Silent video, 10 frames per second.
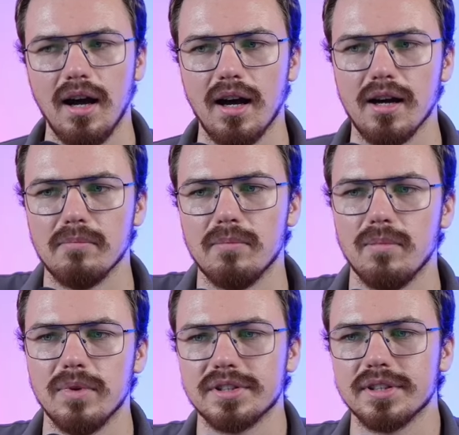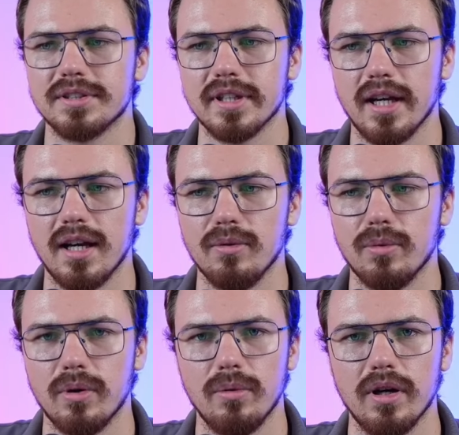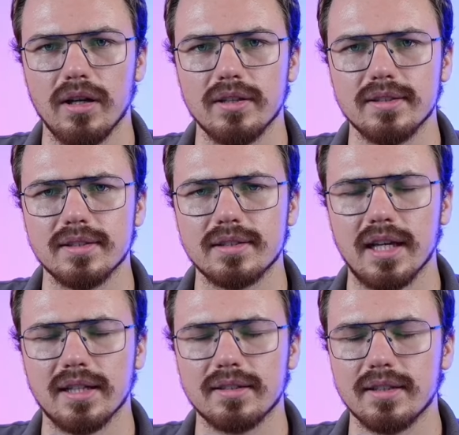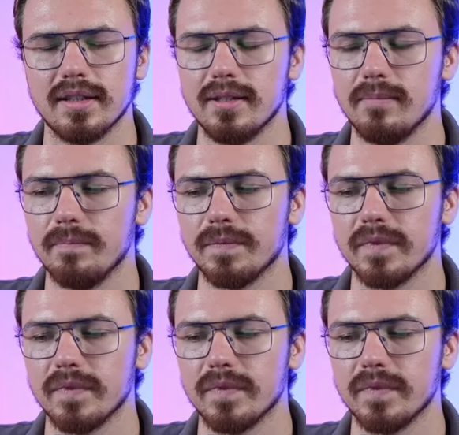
Um, is, is uh, this is like the um,